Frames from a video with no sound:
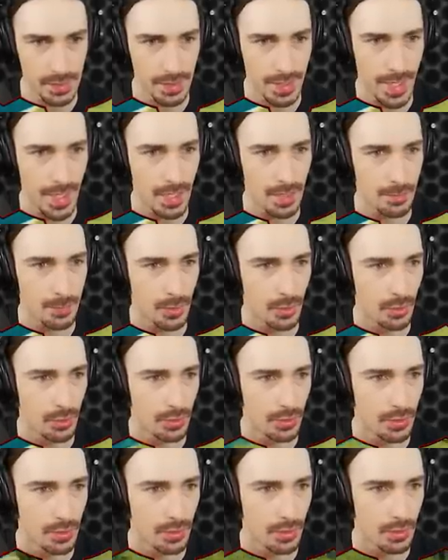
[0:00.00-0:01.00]
the catapult.
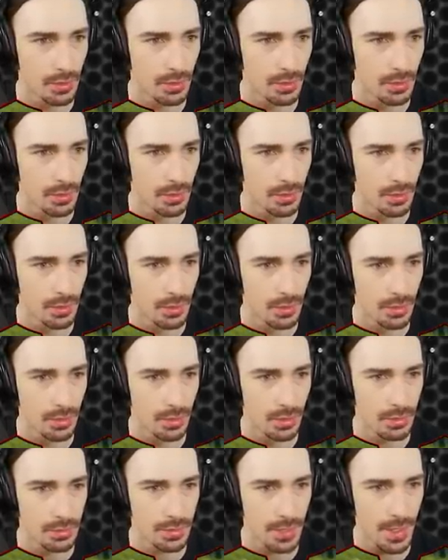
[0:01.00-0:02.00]

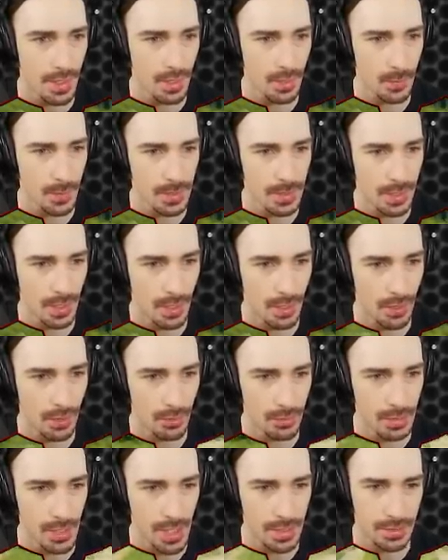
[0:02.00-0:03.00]
There we
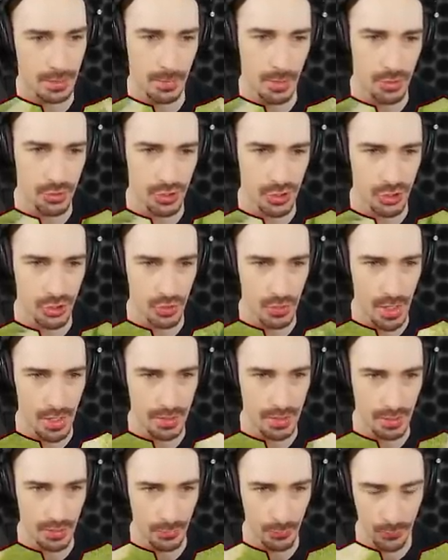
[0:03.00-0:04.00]
go. Not the most
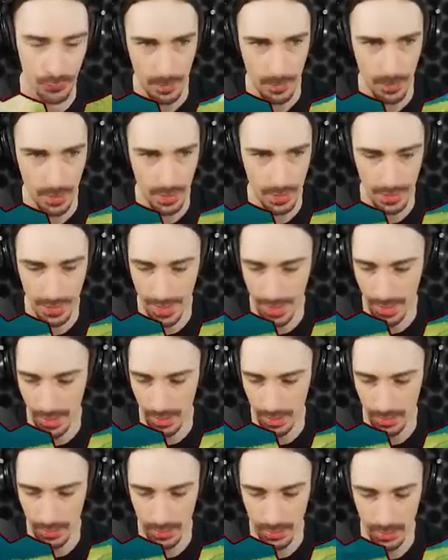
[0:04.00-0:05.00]
destructive, but
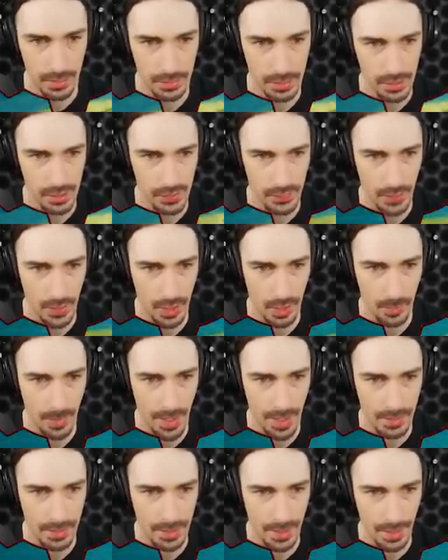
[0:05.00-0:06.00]
now let this fall
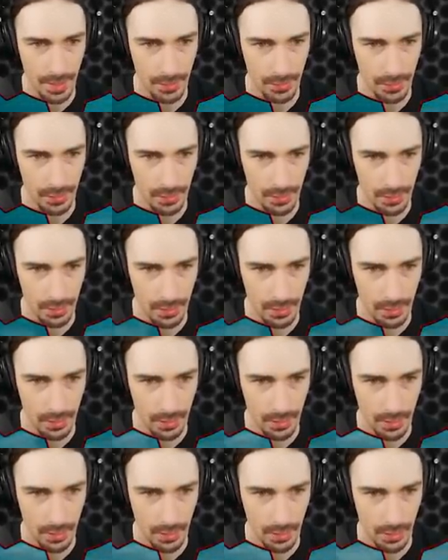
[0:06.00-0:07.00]
back down.
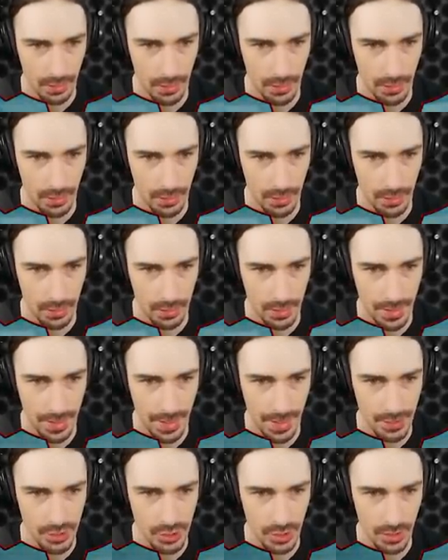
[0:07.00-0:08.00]

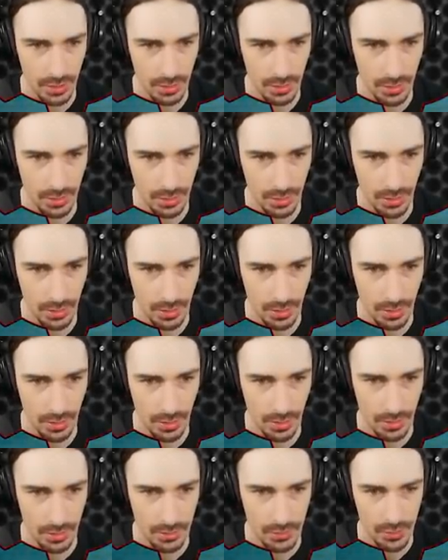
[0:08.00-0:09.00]
Catch it.
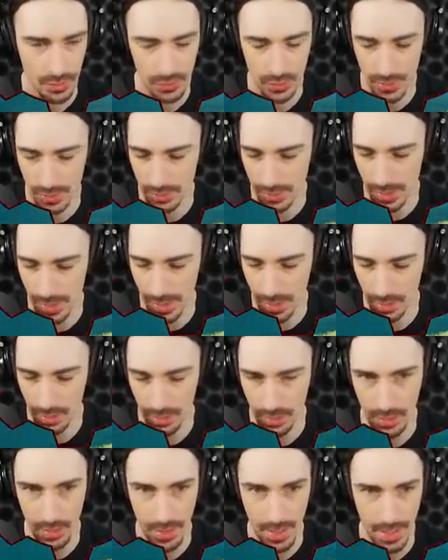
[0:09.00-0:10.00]
Just like that.
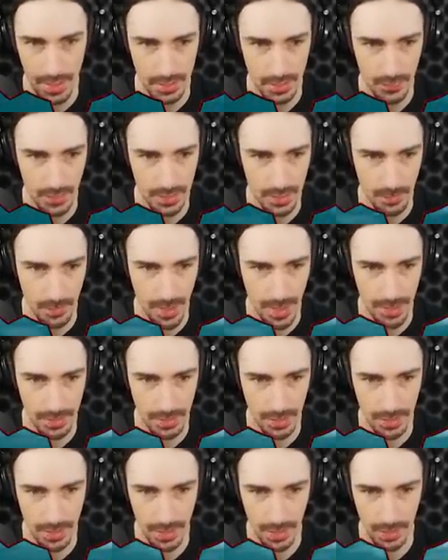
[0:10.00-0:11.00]
Activate the
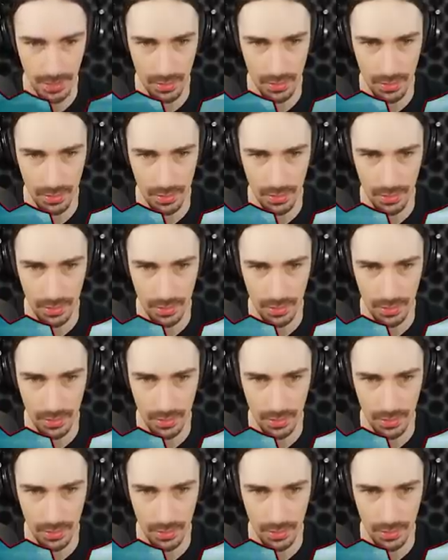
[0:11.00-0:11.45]
magnet again.